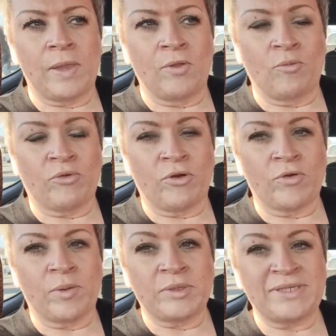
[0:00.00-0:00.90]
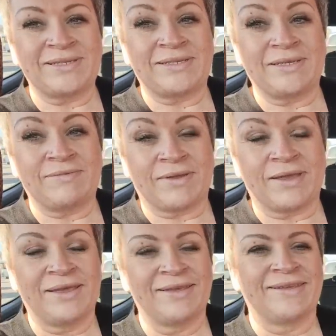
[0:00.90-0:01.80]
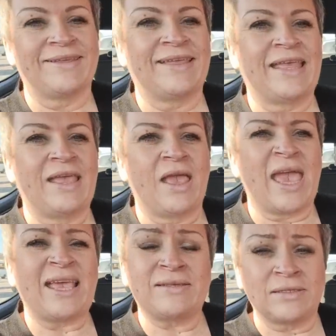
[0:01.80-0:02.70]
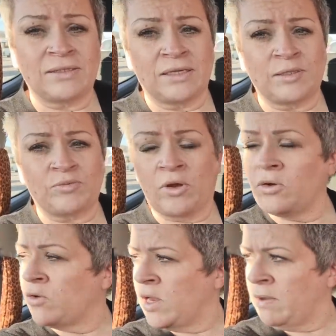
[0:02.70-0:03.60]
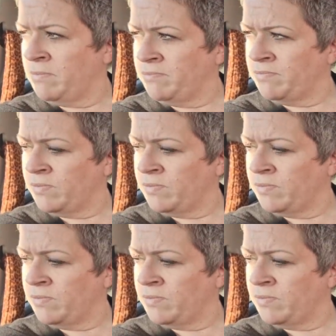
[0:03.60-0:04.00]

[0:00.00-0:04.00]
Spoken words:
Not program as in TV. Exercise program.